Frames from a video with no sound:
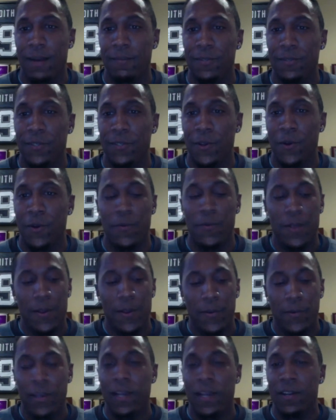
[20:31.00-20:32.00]
So
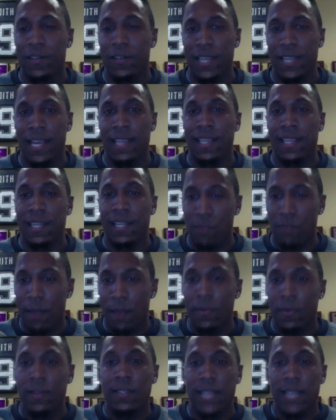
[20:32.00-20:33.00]
we understand that it's
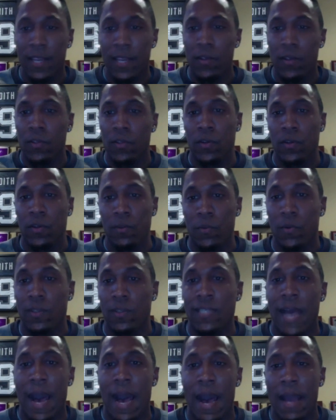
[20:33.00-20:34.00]
probably going to take you a little more
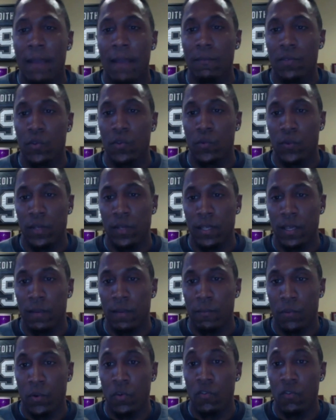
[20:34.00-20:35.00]
time to really
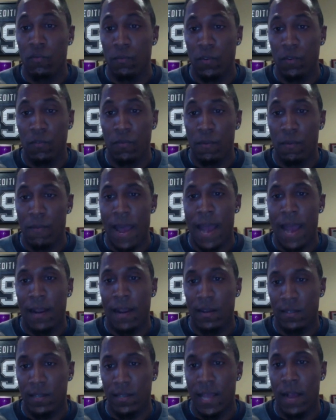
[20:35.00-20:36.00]
improve movement
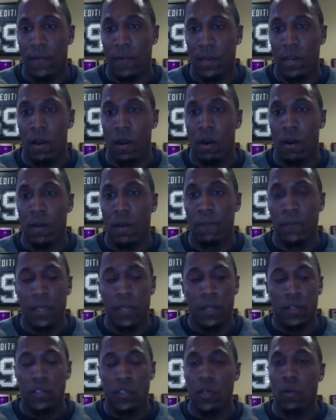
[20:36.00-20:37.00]
patterns in that regard.
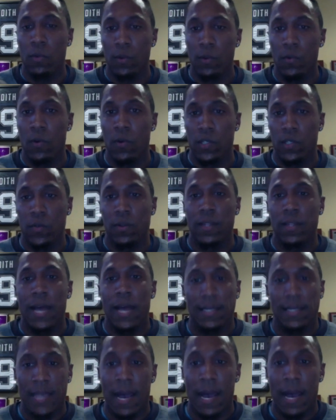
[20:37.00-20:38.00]
So we want to
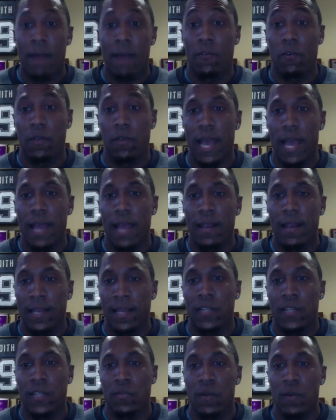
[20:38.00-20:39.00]
allot time for that, and
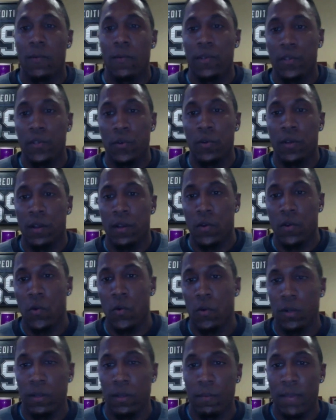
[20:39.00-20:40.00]
that's why we do it on a
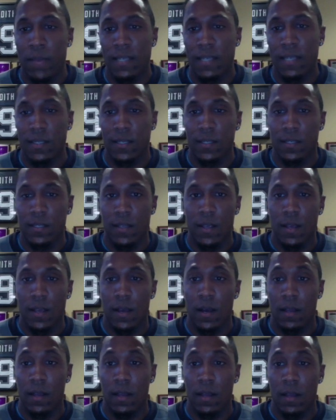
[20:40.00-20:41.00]
quarterly basis,
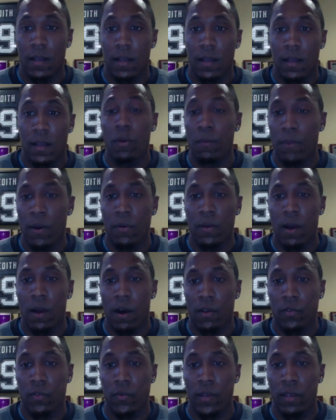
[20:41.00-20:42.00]
the whole component,
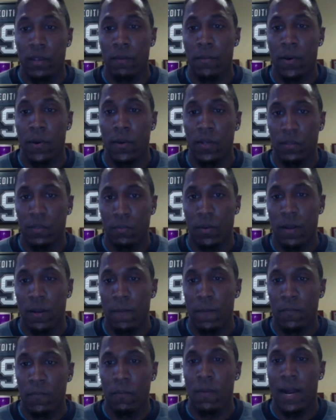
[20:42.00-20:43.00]
all 3 components.
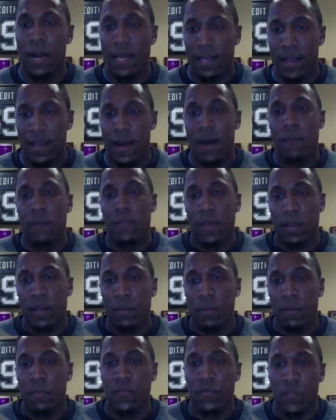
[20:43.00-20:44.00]
But body comp and
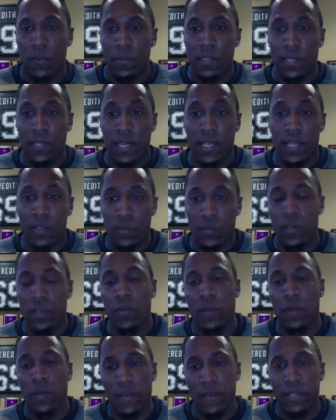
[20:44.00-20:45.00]
the performance test, we
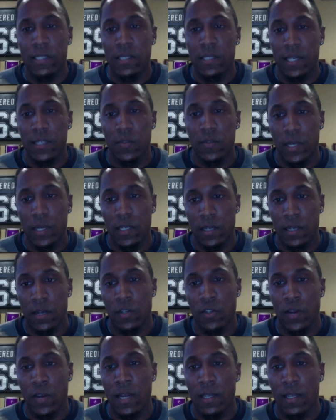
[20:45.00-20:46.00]
do it every 6 weeks in
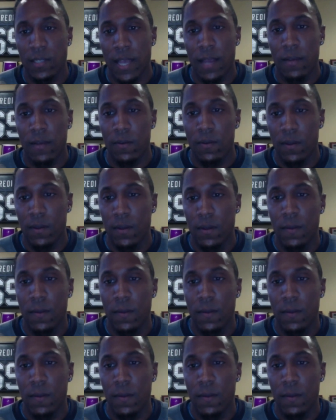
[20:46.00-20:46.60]
our training cycle.